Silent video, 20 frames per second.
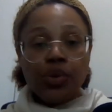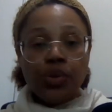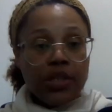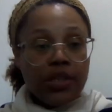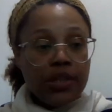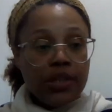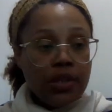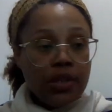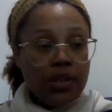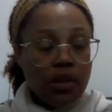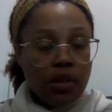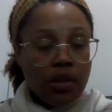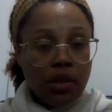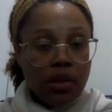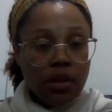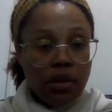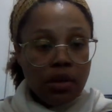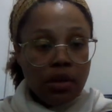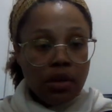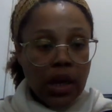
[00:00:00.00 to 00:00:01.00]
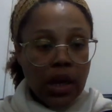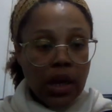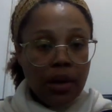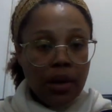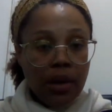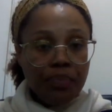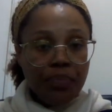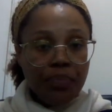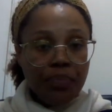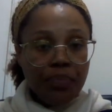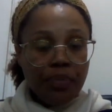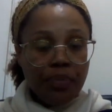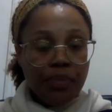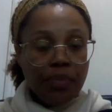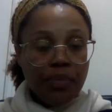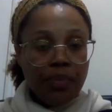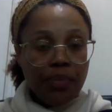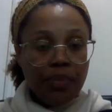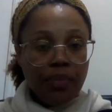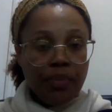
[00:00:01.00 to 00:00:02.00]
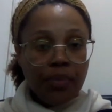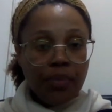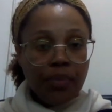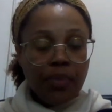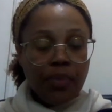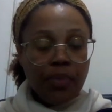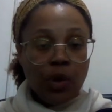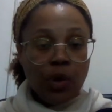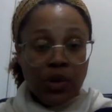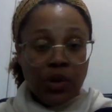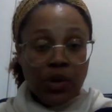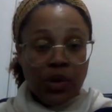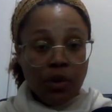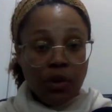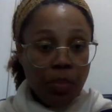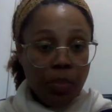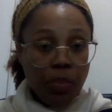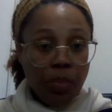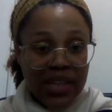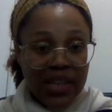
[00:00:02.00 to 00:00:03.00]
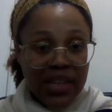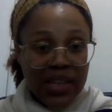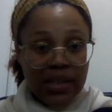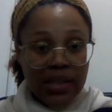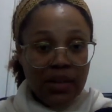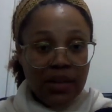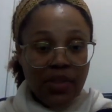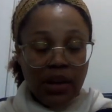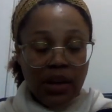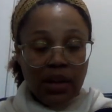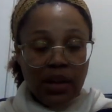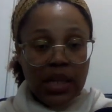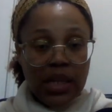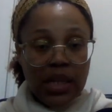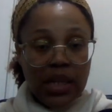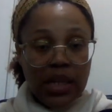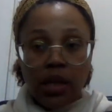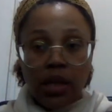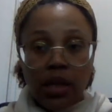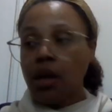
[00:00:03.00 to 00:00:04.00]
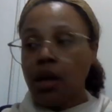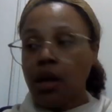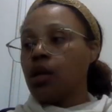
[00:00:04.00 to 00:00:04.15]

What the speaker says: is your who is their representative, their lead,